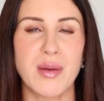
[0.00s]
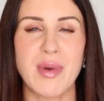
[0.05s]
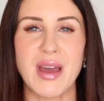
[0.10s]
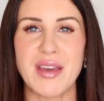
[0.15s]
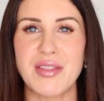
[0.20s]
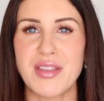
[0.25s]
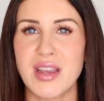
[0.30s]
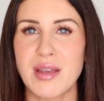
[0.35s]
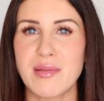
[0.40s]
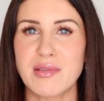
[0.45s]
I
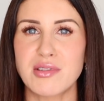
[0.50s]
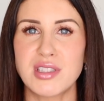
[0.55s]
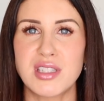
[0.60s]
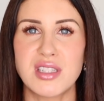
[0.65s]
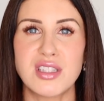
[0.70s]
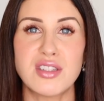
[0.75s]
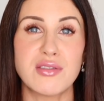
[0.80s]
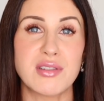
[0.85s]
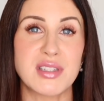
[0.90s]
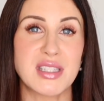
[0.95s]
think I'm going to
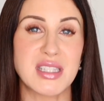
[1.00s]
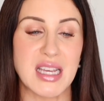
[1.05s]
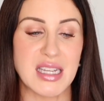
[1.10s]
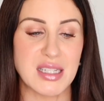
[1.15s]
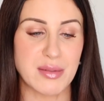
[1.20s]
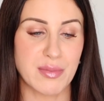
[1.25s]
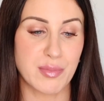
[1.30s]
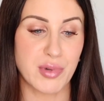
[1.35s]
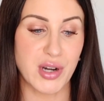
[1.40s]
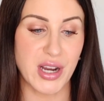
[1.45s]
do a
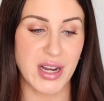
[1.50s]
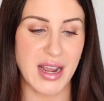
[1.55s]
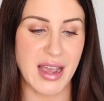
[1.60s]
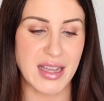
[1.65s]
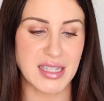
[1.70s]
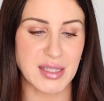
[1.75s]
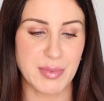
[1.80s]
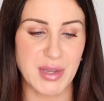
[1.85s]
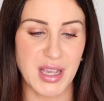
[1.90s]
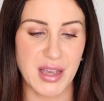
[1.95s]
separate
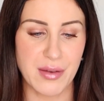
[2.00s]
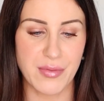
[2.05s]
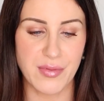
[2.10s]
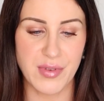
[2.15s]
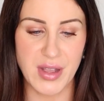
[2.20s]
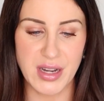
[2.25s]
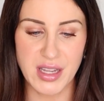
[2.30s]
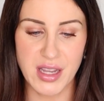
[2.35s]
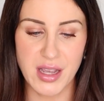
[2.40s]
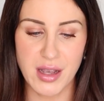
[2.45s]
SPF
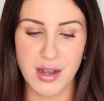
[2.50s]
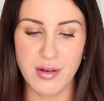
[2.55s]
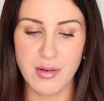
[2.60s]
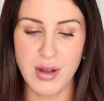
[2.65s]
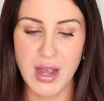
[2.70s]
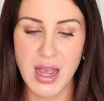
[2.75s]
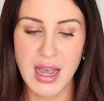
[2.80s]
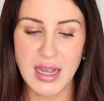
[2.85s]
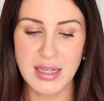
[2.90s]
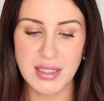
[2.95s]
video.
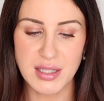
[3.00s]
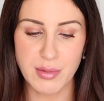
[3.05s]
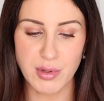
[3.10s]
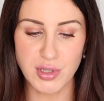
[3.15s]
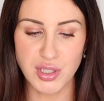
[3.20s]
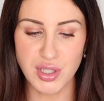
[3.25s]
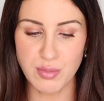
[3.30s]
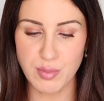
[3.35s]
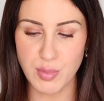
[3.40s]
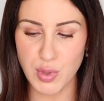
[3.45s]
So I'm going
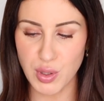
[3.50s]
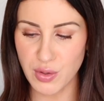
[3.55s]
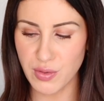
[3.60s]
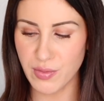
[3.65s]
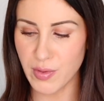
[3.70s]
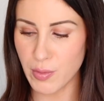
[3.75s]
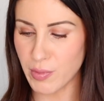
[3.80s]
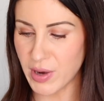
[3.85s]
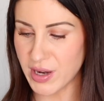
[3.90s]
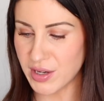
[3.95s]
to move
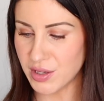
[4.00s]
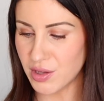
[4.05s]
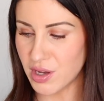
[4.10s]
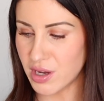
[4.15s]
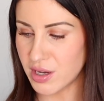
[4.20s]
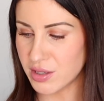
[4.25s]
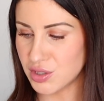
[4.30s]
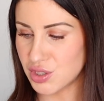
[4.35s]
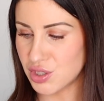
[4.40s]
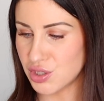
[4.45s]
right
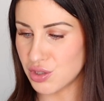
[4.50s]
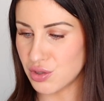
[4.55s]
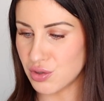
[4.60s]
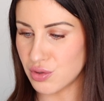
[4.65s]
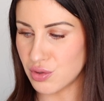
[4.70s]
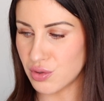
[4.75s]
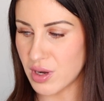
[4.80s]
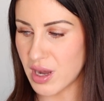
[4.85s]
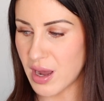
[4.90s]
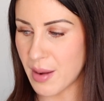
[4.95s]
along
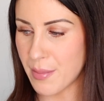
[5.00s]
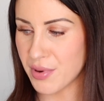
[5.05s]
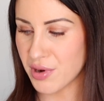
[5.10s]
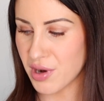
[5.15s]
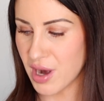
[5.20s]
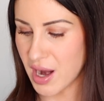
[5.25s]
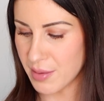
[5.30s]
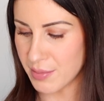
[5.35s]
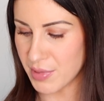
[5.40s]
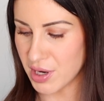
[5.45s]
to
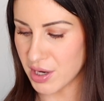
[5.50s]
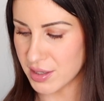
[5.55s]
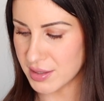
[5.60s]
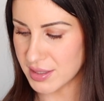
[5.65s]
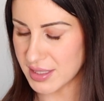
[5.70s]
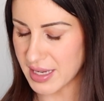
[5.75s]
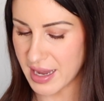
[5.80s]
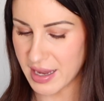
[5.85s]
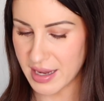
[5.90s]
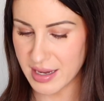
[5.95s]

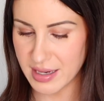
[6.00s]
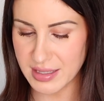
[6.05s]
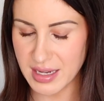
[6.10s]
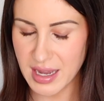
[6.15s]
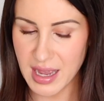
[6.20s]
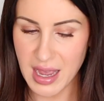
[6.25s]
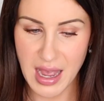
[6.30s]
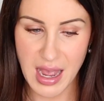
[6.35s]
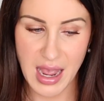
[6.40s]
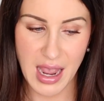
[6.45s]
primers. And
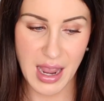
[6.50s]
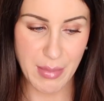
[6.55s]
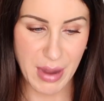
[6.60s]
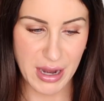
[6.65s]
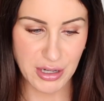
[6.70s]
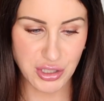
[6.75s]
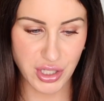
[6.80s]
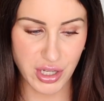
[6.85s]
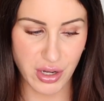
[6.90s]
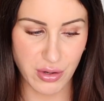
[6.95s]
I'm
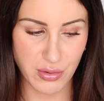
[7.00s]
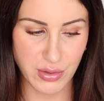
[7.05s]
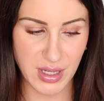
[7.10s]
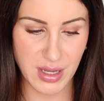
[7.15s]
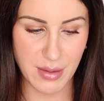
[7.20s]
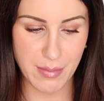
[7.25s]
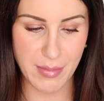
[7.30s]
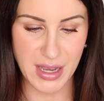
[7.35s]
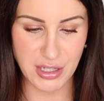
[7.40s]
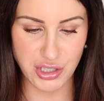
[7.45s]
actually
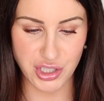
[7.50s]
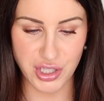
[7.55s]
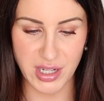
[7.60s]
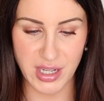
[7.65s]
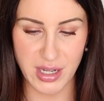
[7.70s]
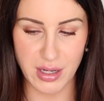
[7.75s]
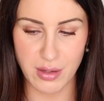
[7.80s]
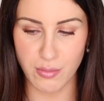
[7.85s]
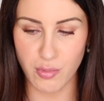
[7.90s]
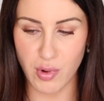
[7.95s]
only
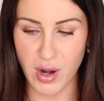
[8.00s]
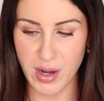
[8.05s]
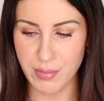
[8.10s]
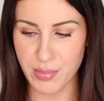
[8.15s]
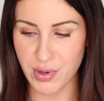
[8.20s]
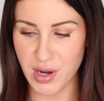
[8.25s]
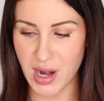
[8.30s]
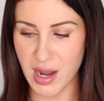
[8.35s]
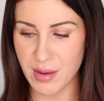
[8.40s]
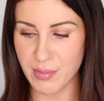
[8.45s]
mentioning one
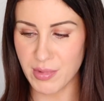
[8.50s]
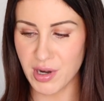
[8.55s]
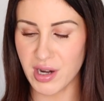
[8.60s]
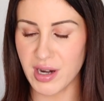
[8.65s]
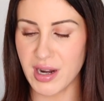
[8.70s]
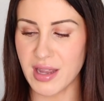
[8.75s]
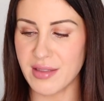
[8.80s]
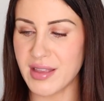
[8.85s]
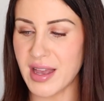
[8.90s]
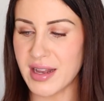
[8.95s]
primer,
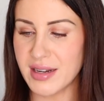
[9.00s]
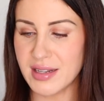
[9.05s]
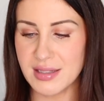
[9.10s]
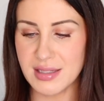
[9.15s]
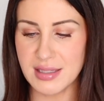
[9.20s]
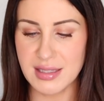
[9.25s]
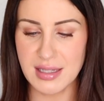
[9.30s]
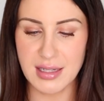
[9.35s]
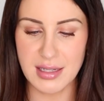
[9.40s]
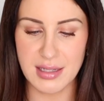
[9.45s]
and that
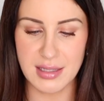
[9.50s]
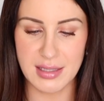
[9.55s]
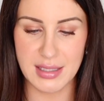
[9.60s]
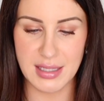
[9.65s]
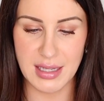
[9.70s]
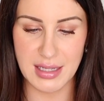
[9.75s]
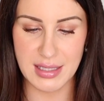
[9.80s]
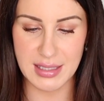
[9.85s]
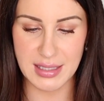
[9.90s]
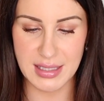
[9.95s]
is this
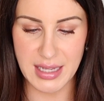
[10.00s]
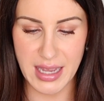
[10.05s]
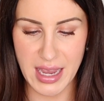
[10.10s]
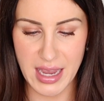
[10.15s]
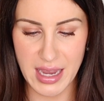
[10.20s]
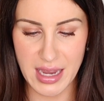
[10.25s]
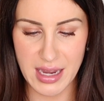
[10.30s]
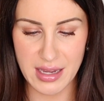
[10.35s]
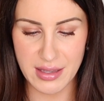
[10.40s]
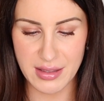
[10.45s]

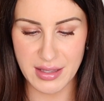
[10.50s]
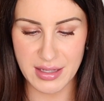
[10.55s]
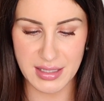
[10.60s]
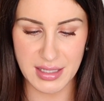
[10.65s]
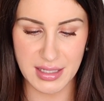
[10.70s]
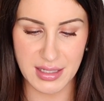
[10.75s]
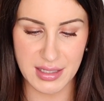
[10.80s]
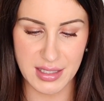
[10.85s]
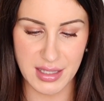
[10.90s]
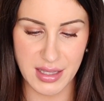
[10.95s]
Saie. This
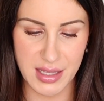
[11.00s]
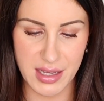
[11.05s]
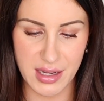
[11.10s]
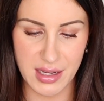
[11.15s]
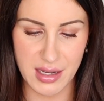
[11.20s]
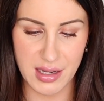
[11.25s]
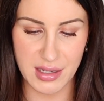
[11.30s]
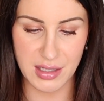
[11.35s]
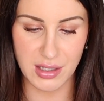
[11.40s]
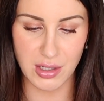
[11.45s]
is
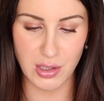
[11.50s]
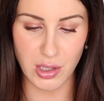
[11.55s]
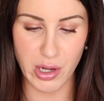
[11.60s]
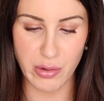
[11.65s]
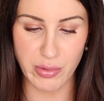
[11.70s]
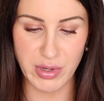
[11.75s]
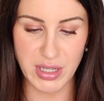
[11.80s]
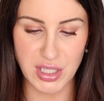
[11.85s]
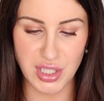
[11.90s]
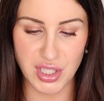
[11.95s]
the
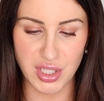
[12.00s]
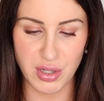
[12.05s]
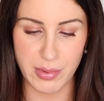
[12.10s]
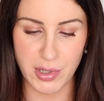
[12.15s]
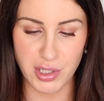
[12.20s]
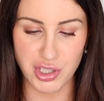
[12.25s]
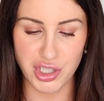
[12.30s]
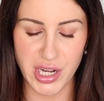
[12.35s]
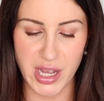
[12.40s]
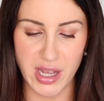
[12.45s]
Glowy
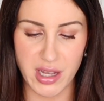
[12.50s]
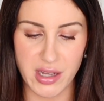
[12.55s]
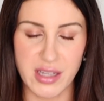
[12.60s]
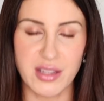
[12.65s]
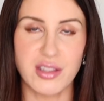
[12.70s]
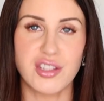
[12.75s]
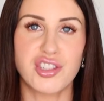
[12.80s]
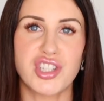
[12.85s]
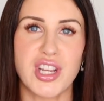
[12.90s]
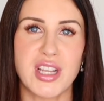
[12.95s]
Super Gel in
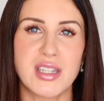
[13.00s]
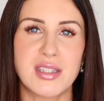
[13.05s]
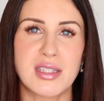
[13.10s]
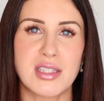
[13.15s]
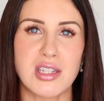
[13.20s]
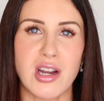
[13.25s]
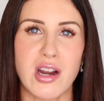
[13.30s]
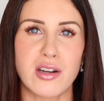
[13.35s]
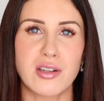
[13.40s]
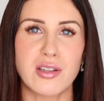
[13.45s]
the shade
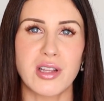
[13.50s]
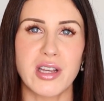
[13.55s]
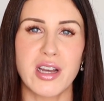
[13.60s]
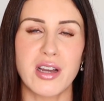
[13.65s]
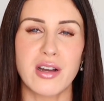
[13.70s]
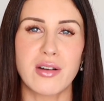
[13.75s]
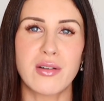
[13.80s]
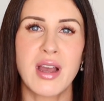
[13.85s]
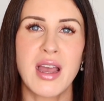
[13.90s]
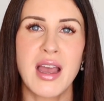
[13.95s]

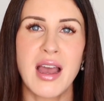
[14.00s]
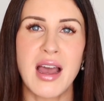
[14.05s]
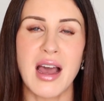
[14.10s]
Starglow.